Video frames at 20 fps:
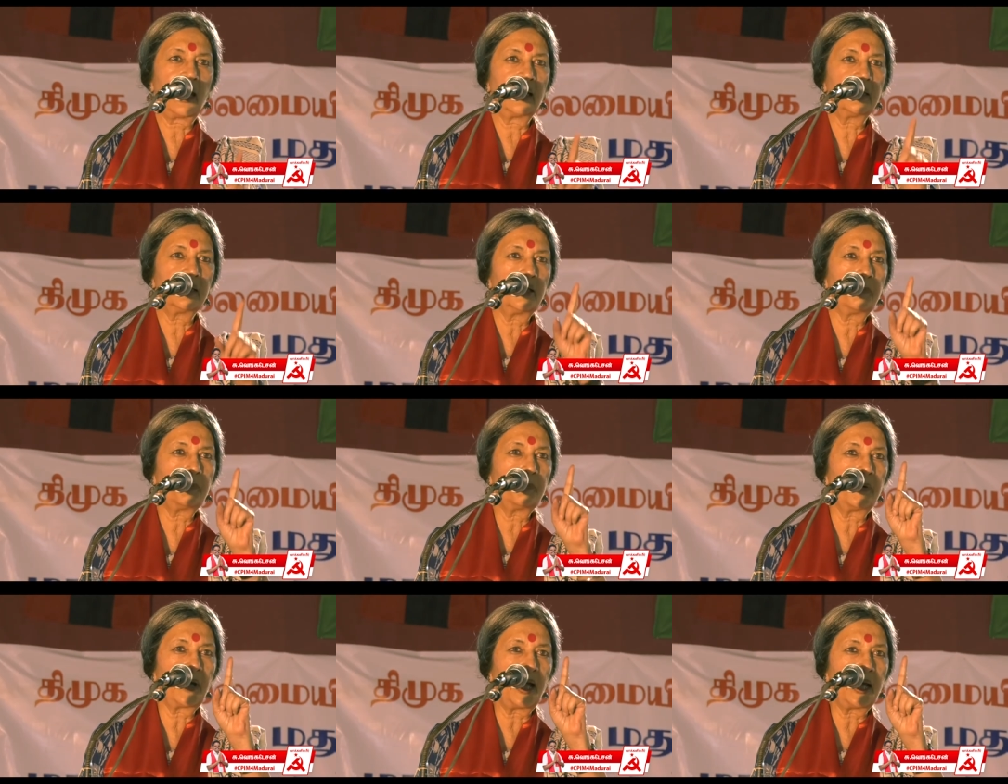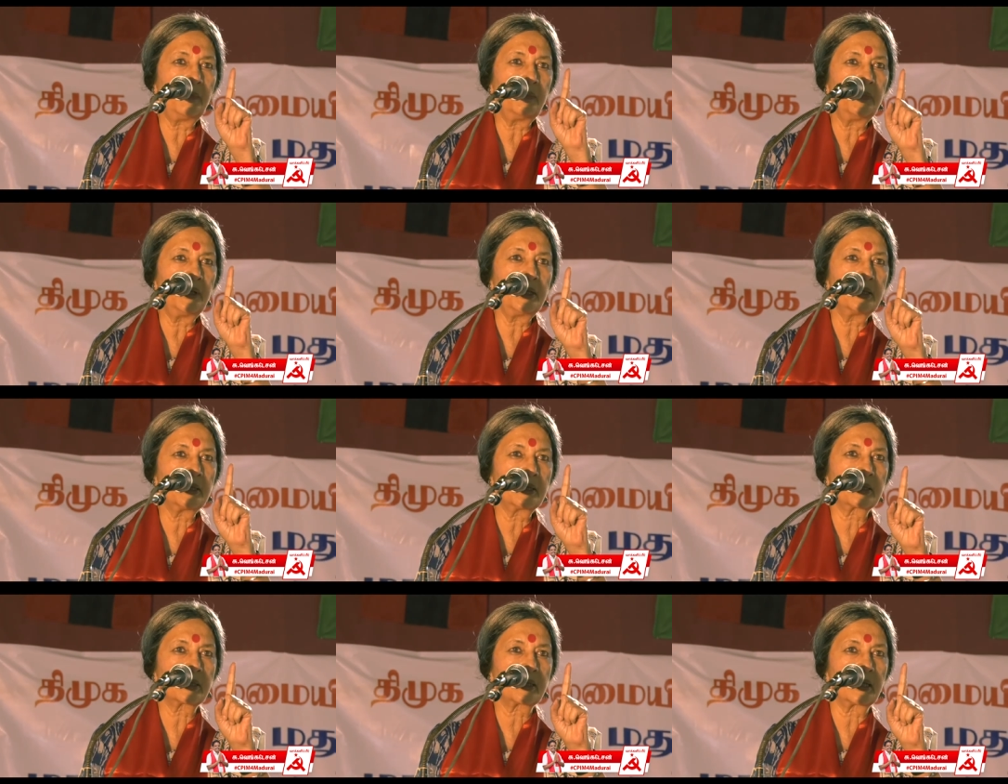And the Prime
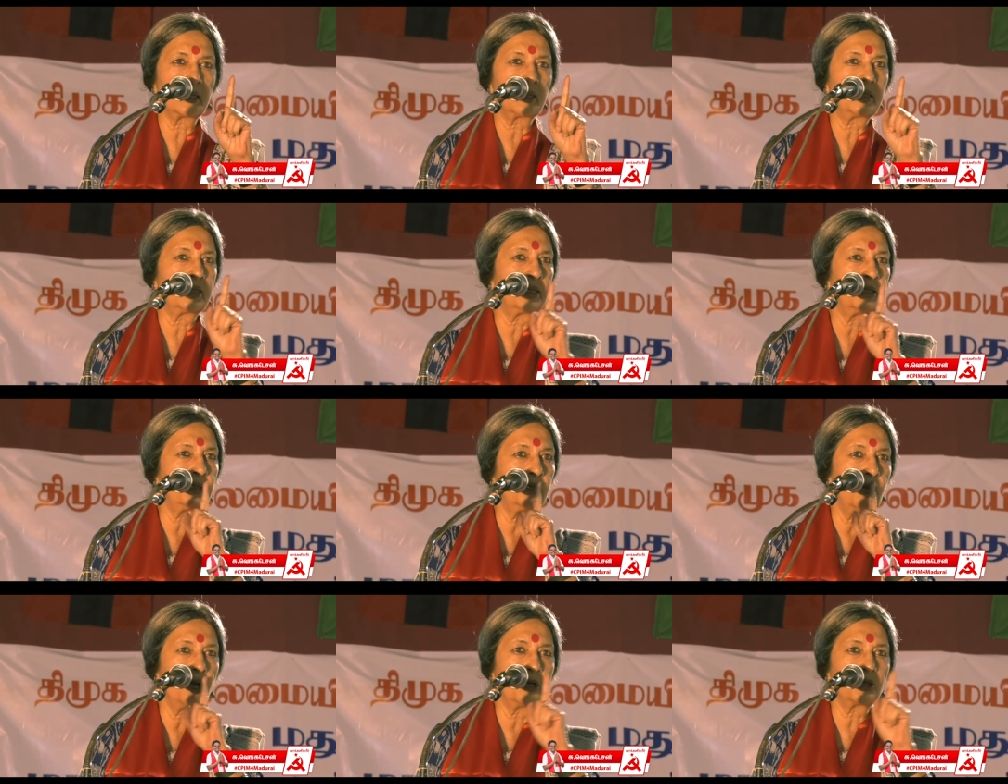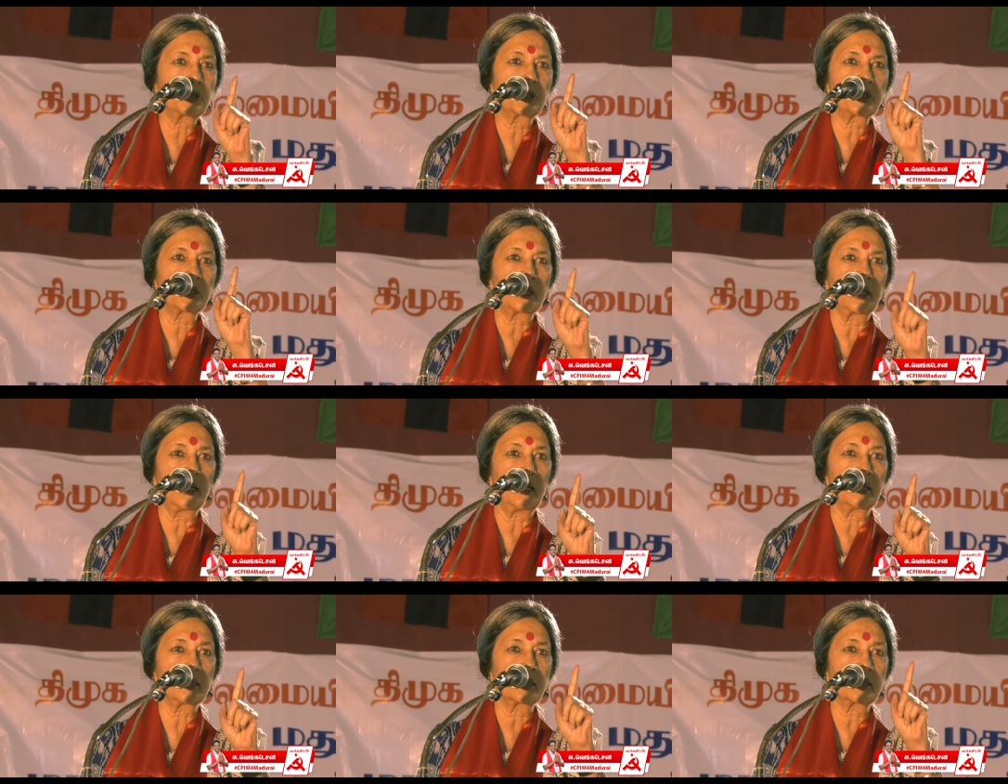Minister did not
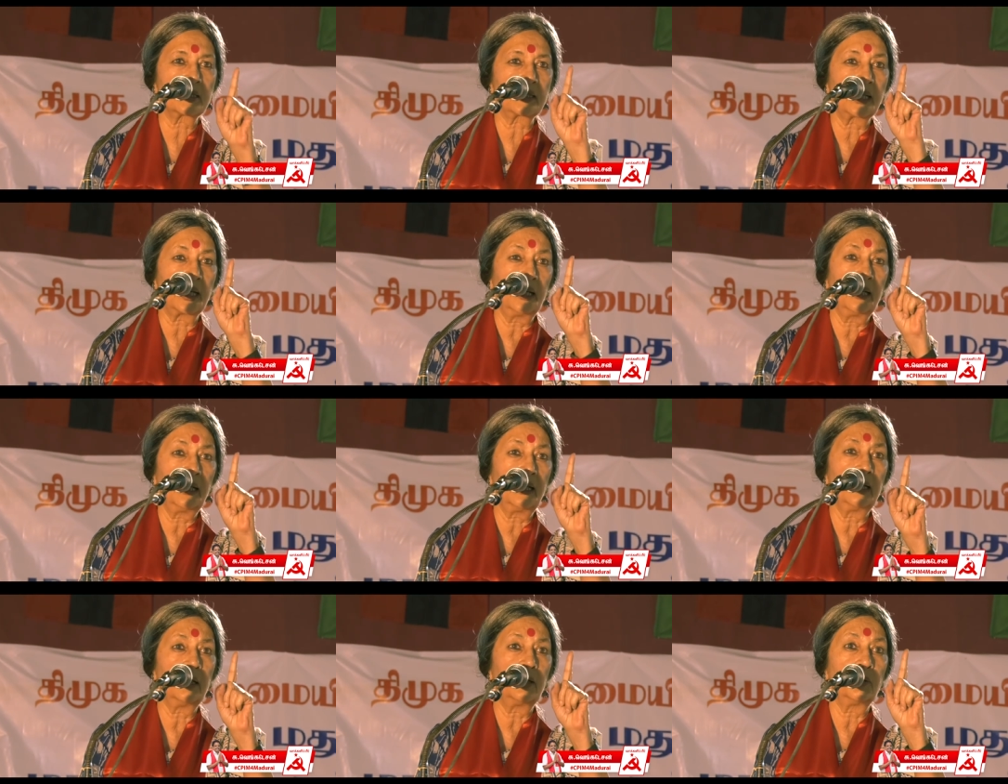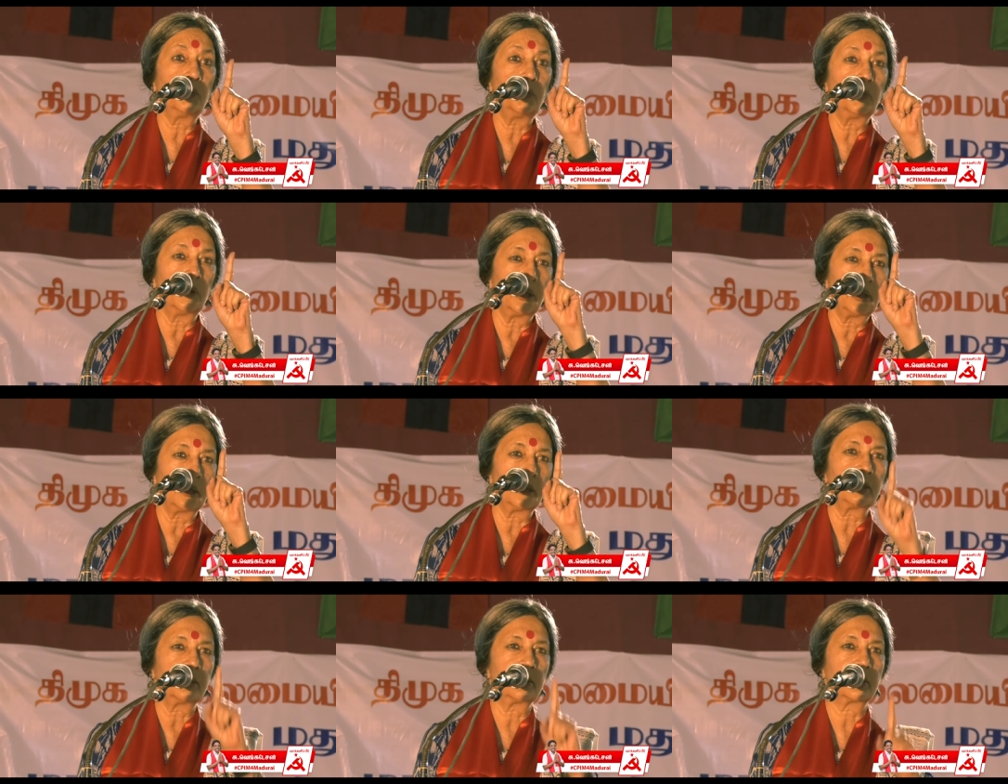say a single
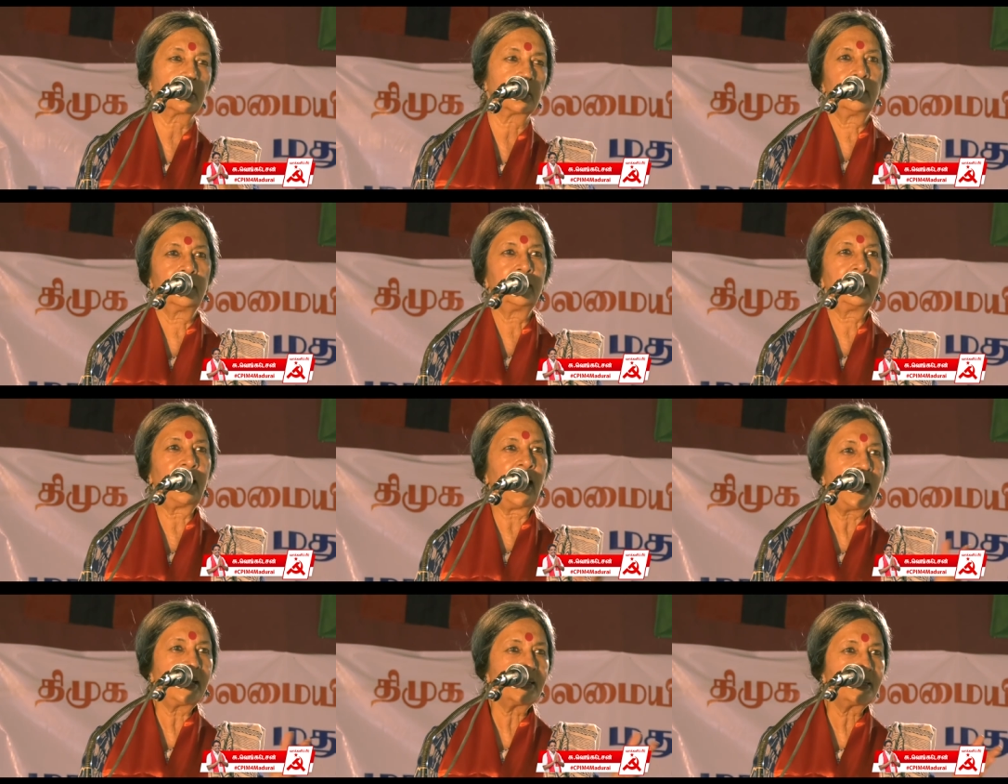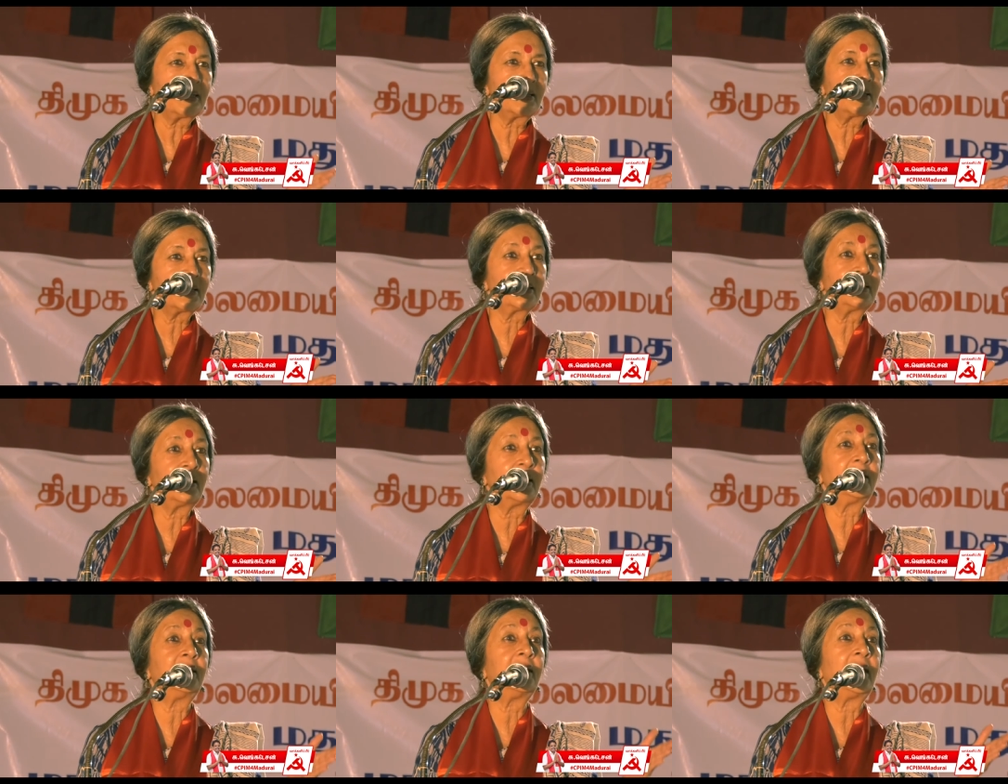word. That is
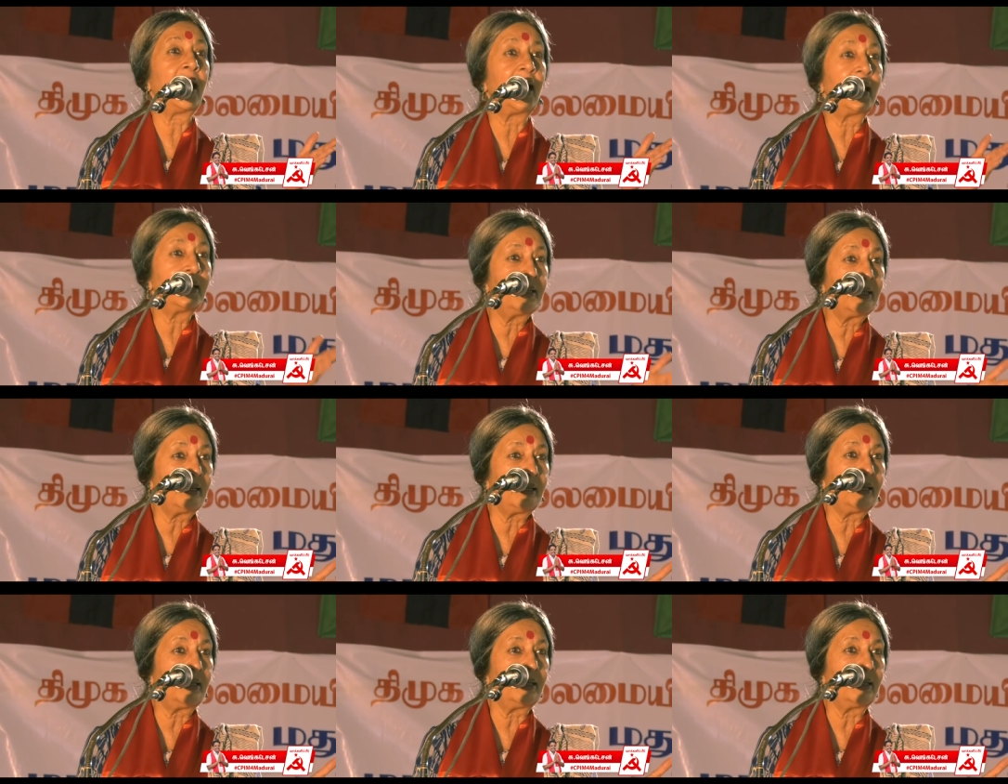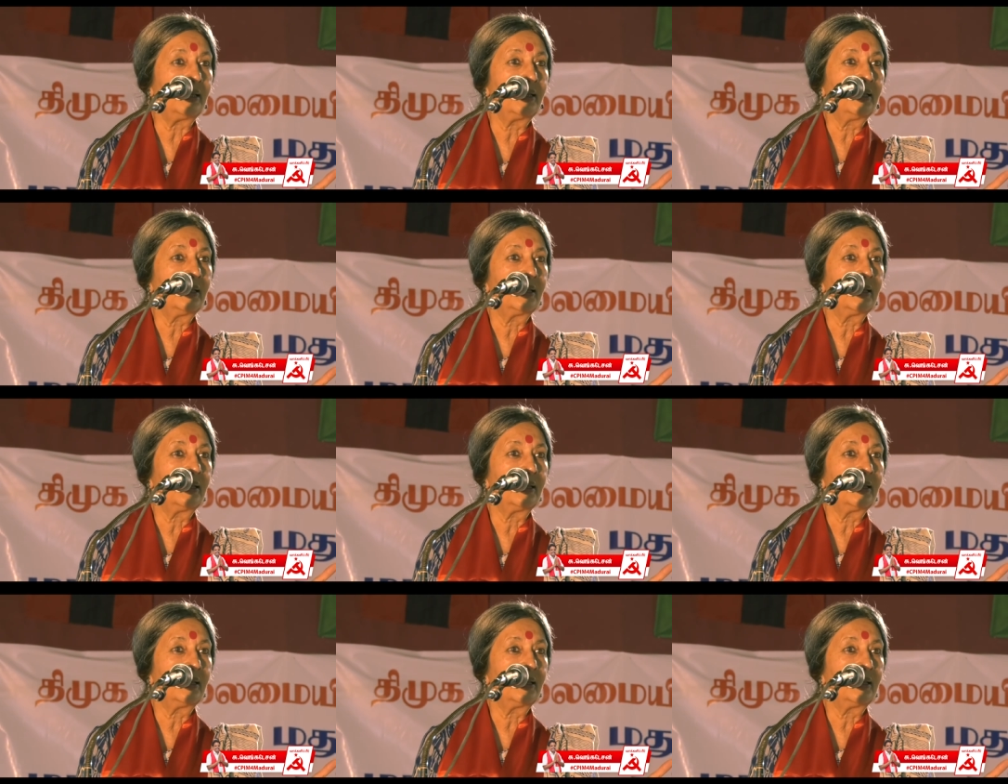the daddy